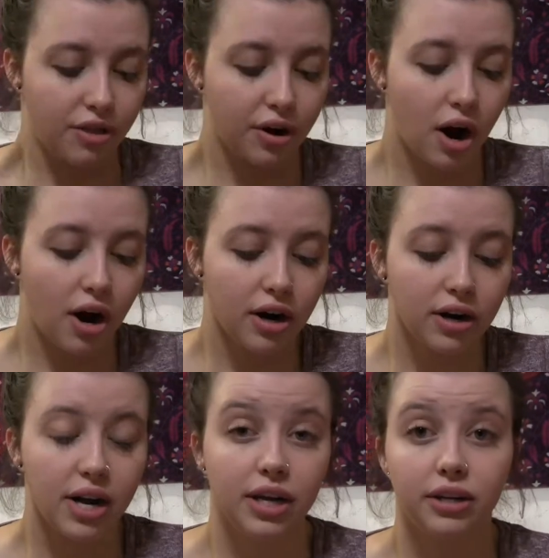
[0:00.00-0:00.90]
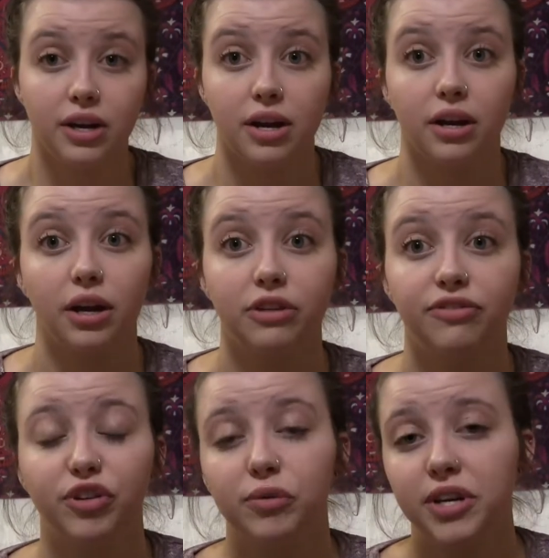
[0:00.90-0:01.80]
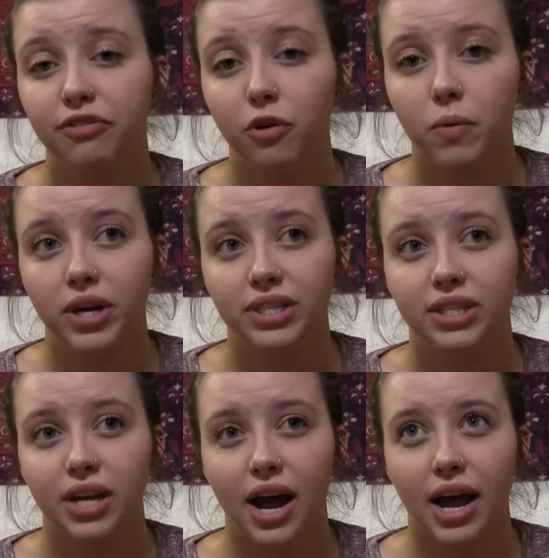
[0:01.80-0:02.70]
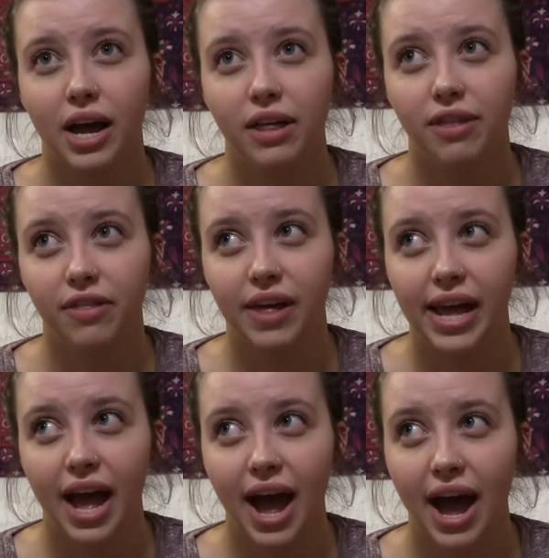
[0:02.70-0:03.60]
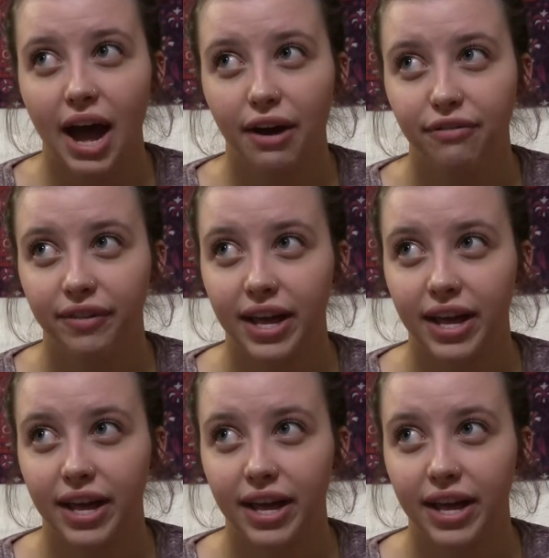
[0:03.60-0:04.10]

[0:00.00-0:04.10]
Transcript: There are a few different ones that they have,